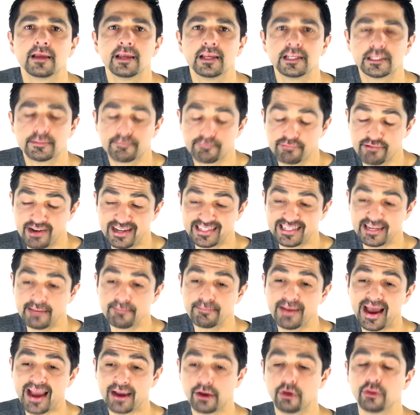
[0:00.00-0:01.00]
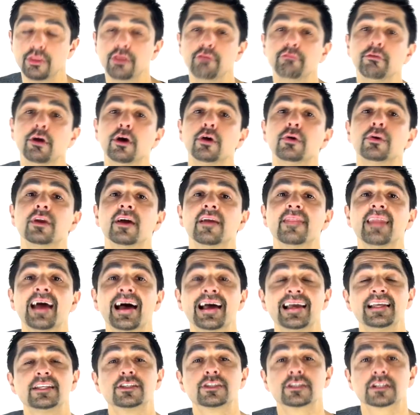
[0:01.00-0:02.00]
it's pressing back on the road, and
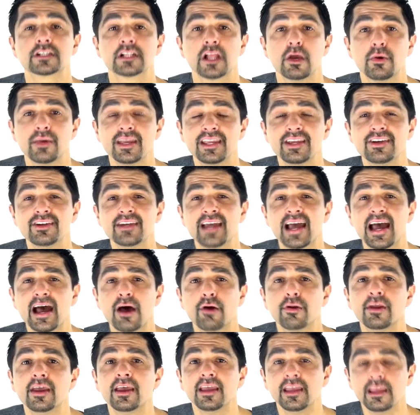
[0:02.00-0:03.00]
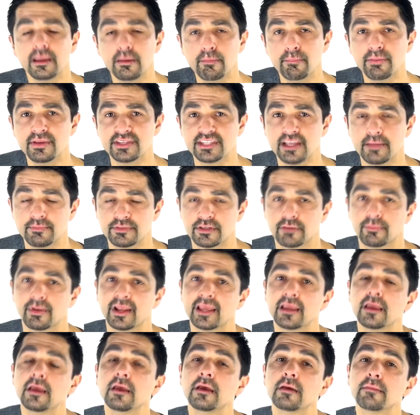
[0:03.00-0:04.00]
that is slowing you down
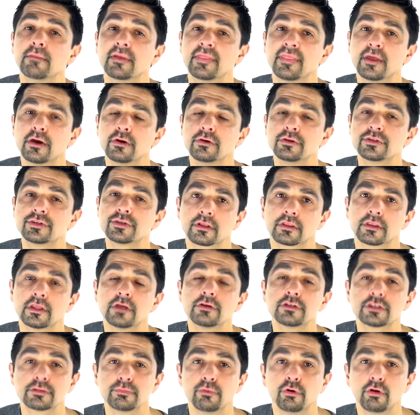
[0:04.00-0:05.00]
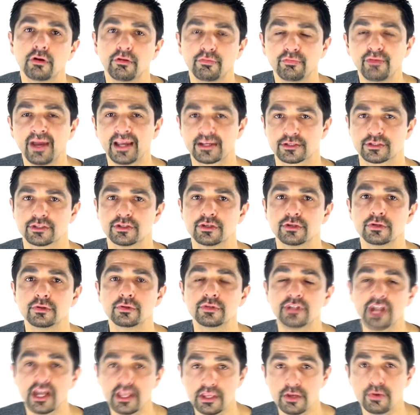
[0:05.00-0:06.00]
imperceptibly. But those small effects
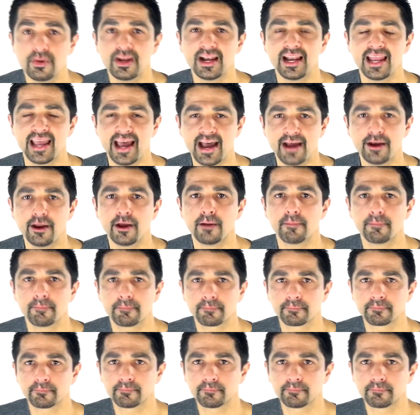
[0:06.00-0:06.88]
do genuinely add up.